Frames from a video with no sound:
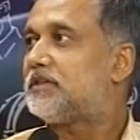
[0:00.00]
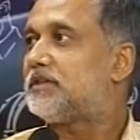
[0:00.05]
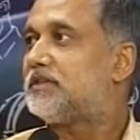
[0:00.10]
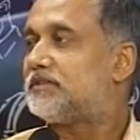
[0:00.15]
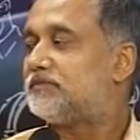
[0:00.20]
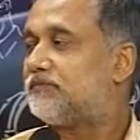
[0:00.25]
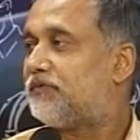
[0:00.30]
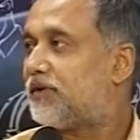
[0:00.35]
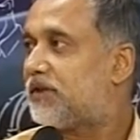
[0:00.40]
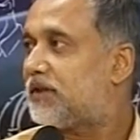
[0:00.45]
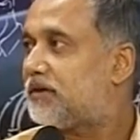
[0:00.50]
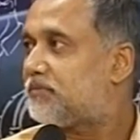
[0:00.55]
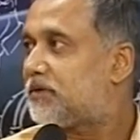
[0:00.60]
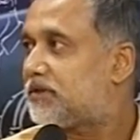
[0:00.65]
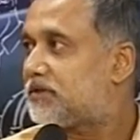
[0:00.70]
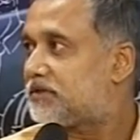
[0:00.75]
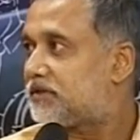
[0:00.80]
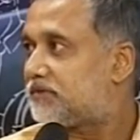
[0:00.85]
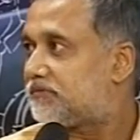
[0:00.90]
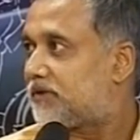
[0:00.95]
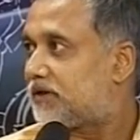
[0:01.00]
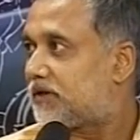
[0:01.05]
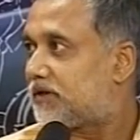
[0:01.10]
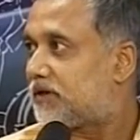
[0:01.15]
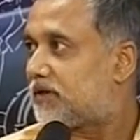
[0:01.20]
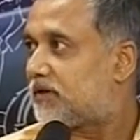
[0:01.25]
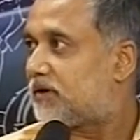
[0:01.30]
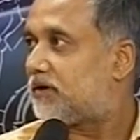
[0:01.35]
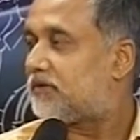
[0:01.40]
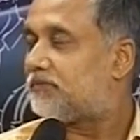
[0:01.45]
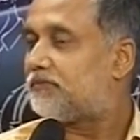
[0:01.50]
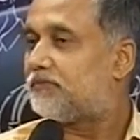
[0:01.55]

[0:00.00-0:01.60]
is very much aware of